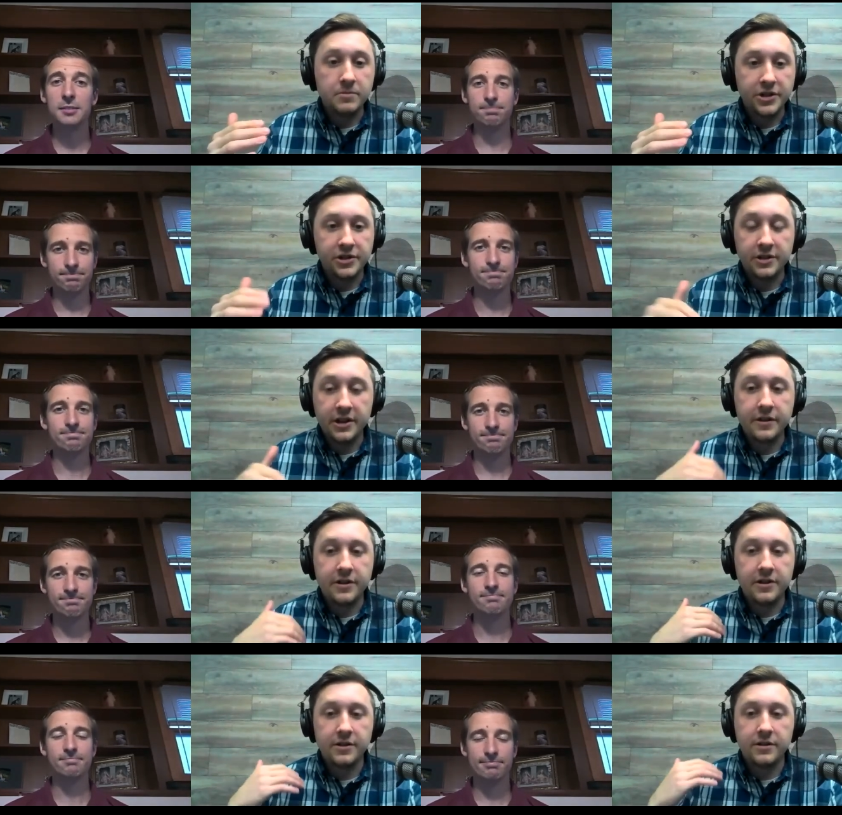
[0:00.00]
Speaker 1: about the mission and
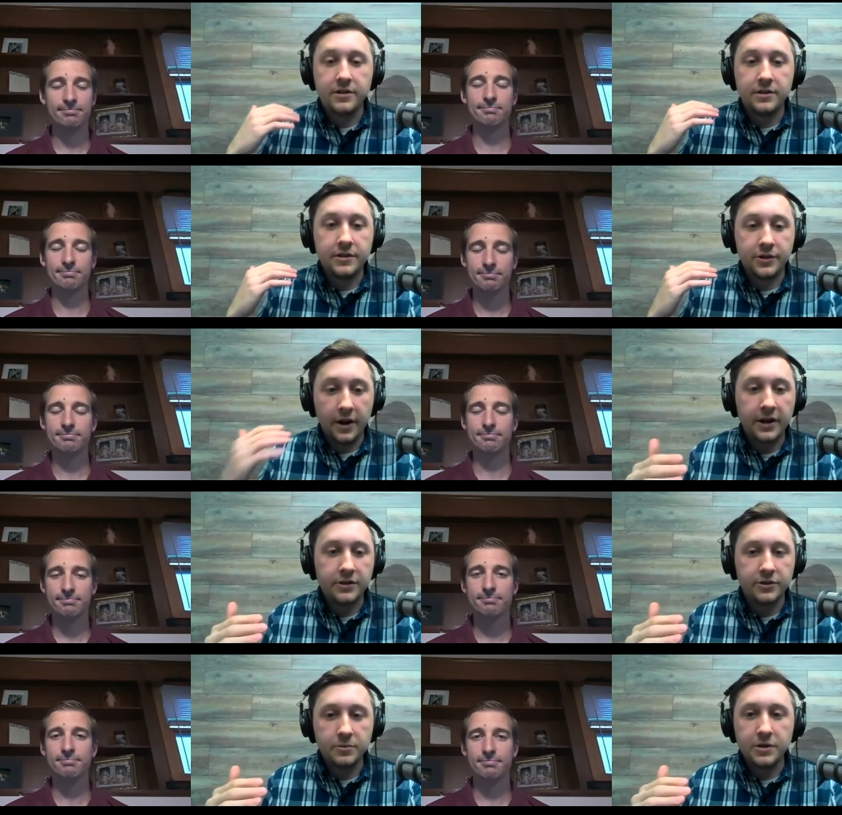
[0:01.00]
they're, they're trying to
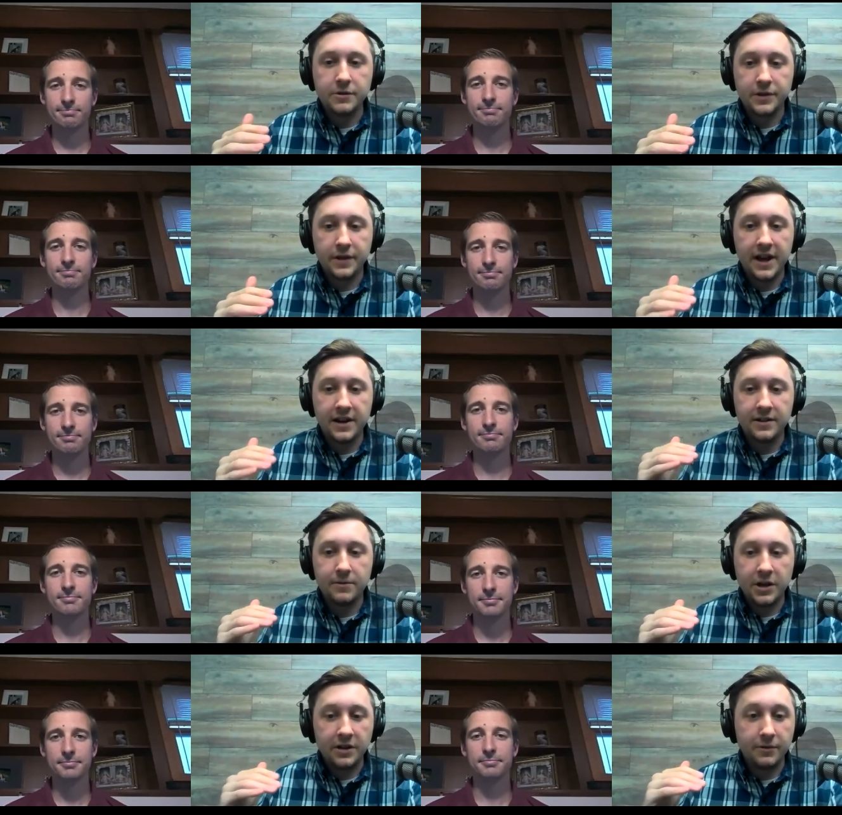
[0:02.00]
contribute so that
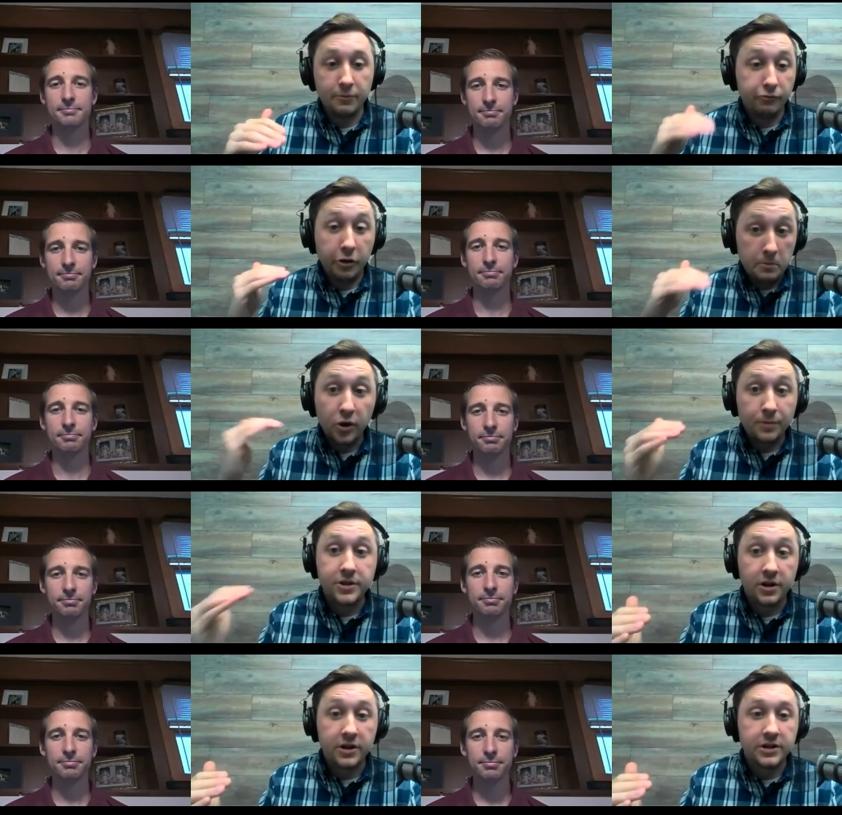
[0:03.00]
we can really build up the
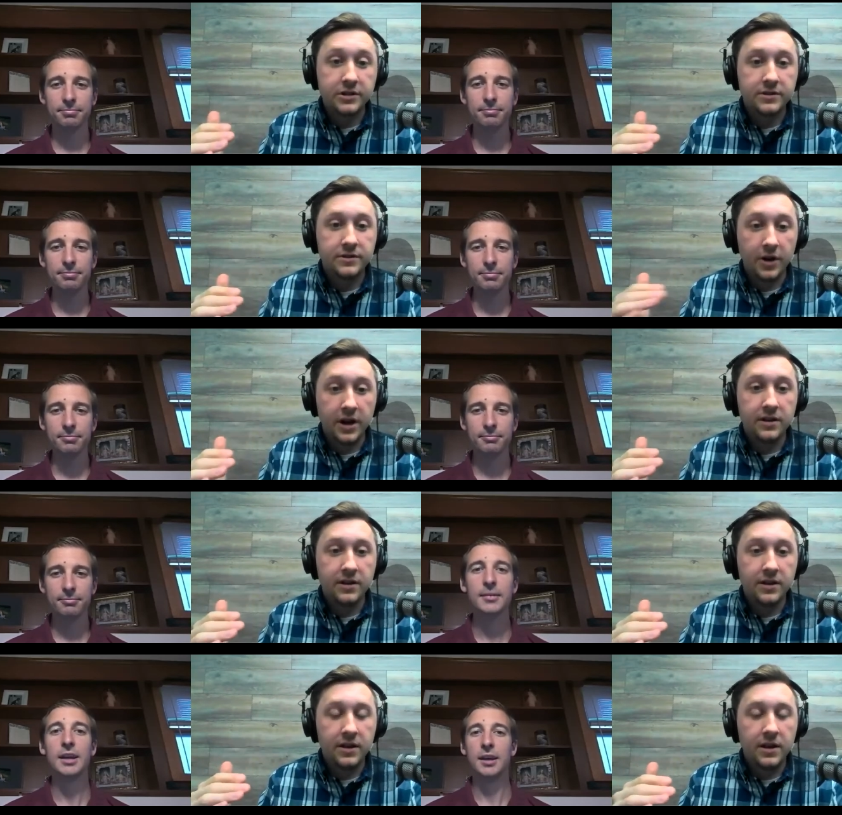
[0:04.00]
church, right?
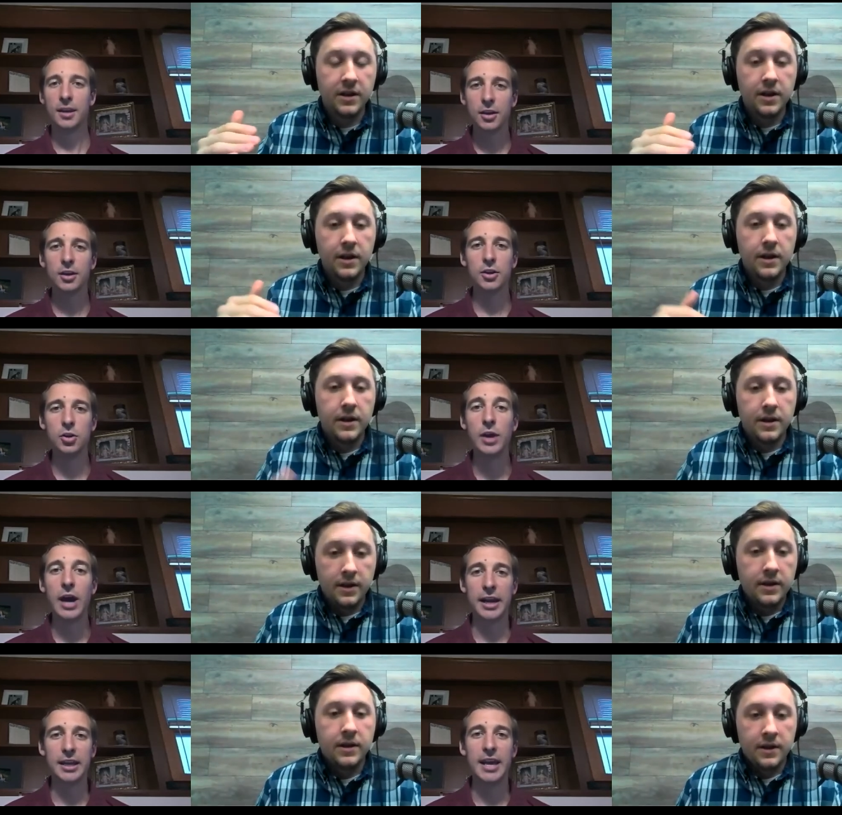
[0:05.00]

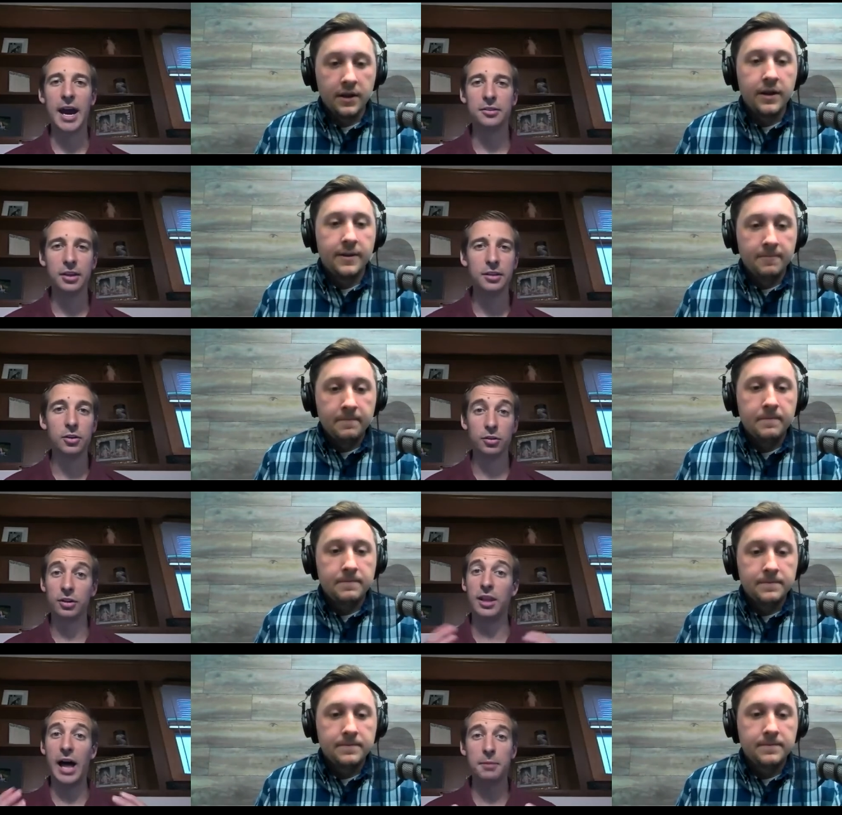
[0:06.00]
Speaker 2: You got it. Yeah. It's, it,
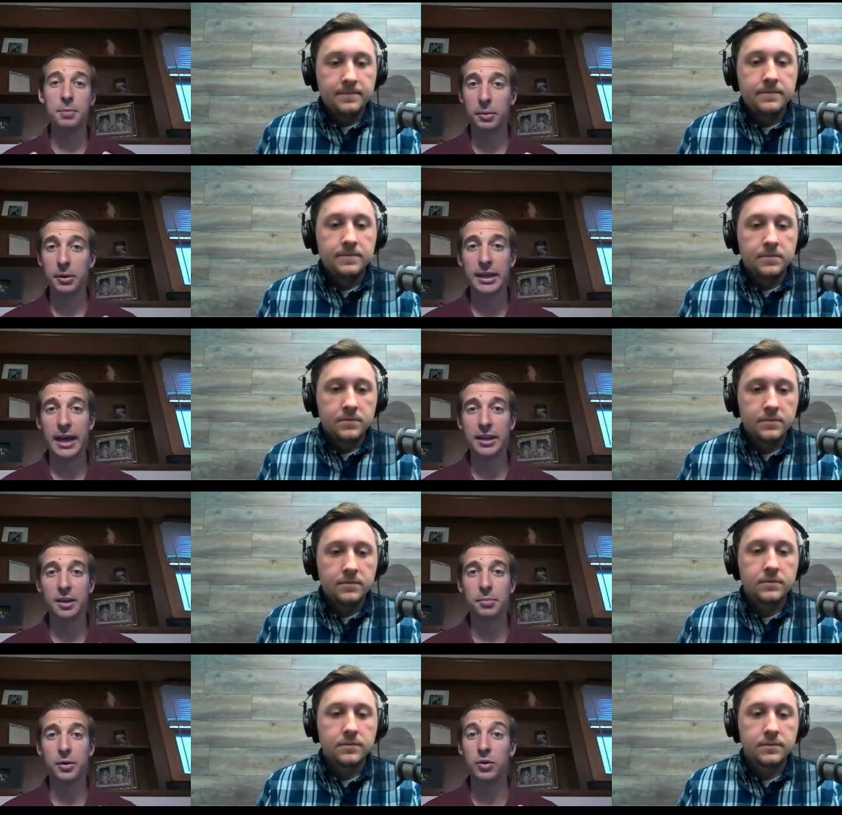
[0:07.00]
there's a lot of people in
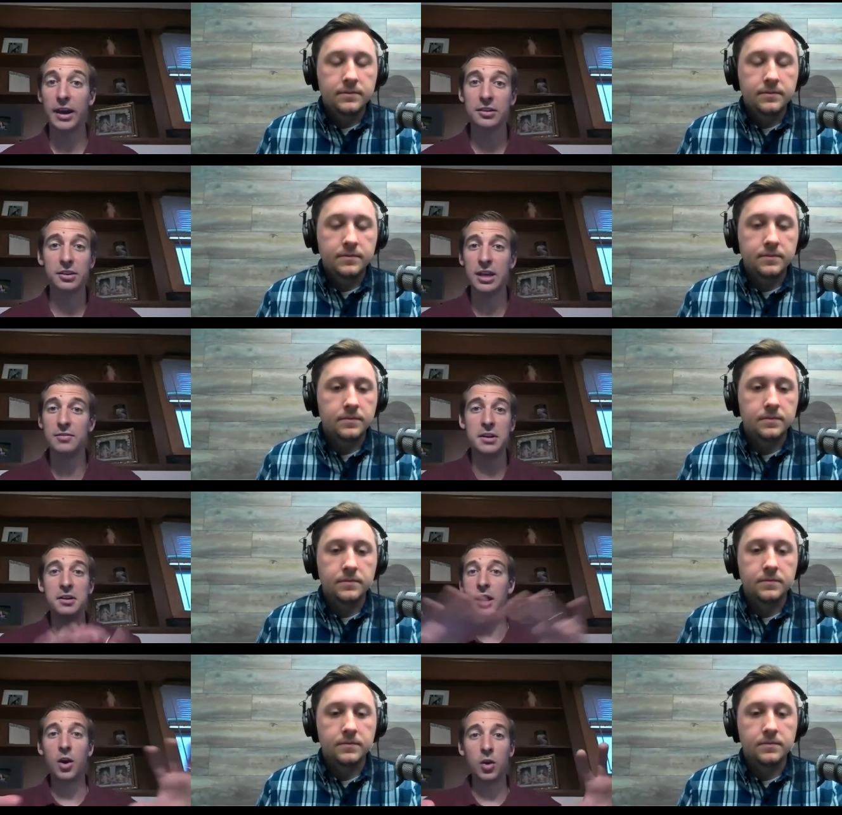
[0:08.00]
Connecticut, but we've actually
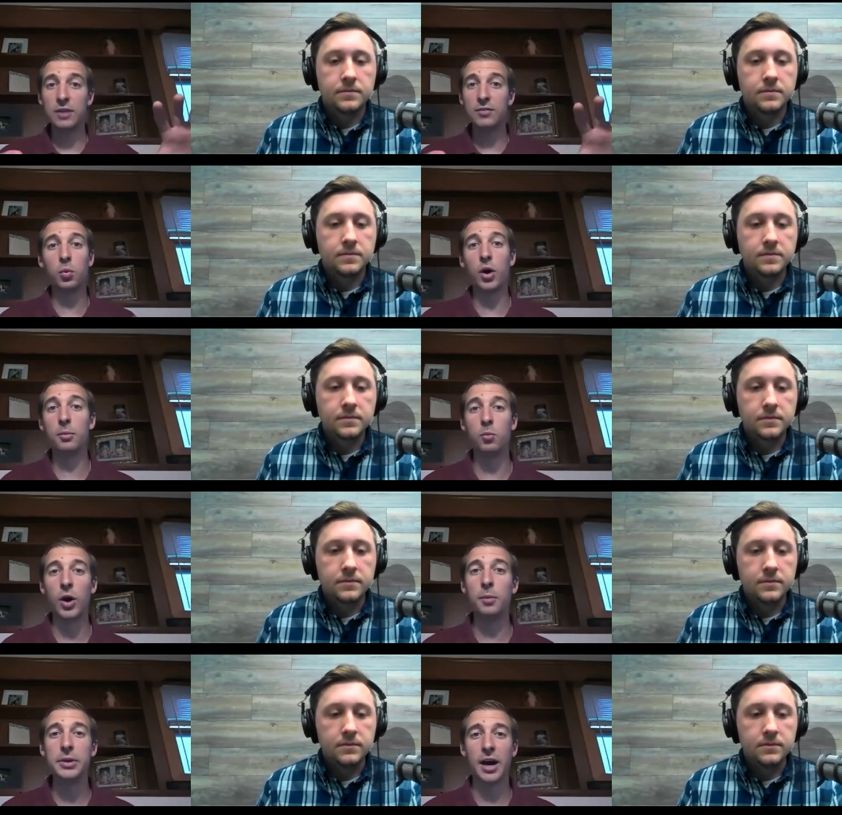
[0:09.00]
even, even
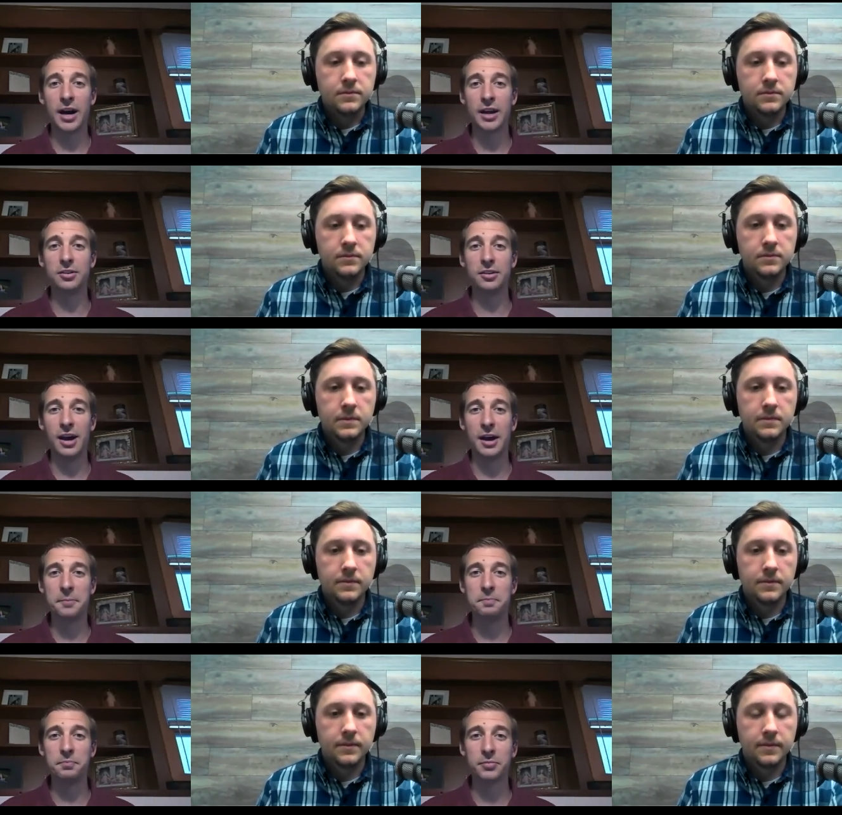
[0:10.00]
well, well beyond,
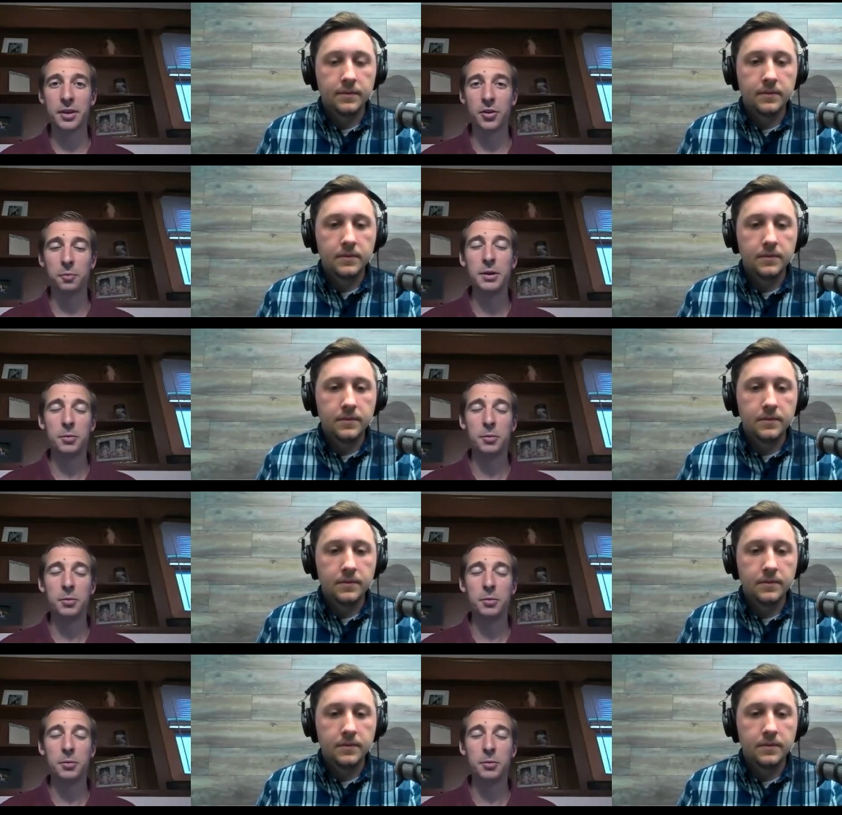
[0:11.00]
um,